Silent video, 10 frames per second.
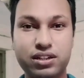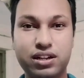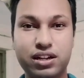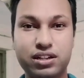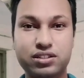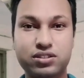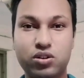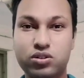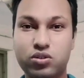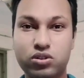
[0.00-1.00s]
it is
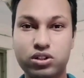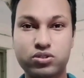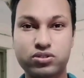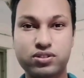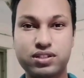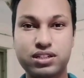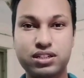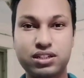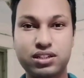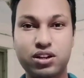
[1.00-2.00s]
called cochlear toxicity.